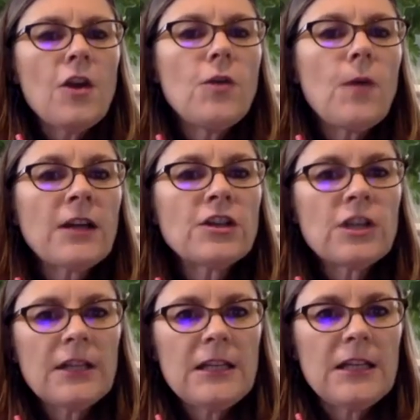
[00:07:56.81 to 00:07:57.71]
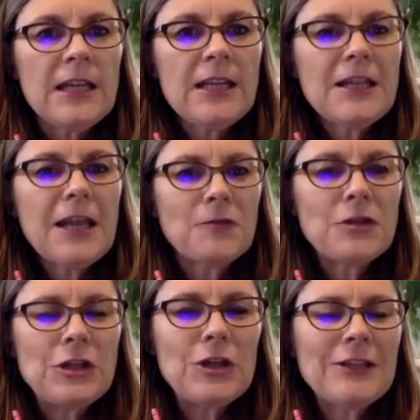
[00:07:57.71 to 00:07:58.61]
you actually need that
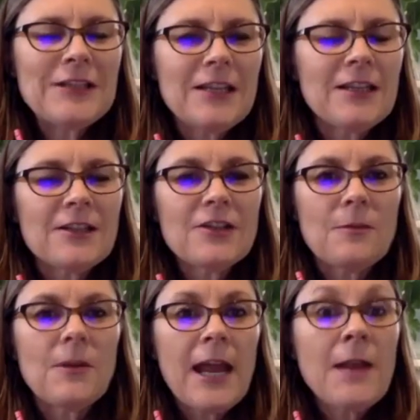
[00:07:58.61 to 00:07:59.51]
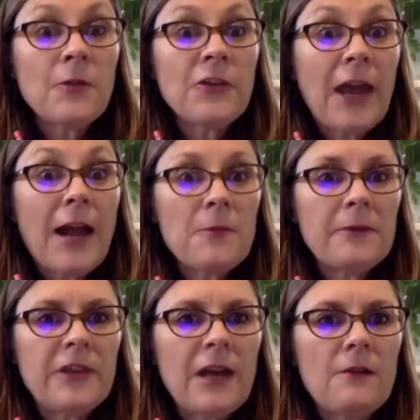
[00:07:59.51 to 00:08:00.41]
returning citizen to be able to help
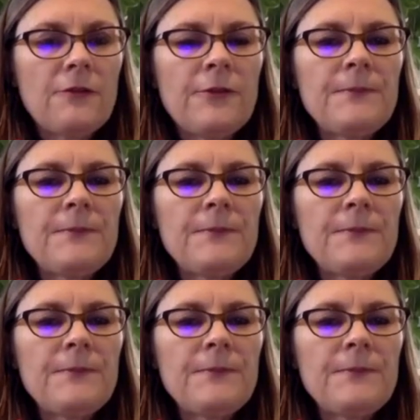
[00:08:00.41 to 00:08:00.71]
themselves.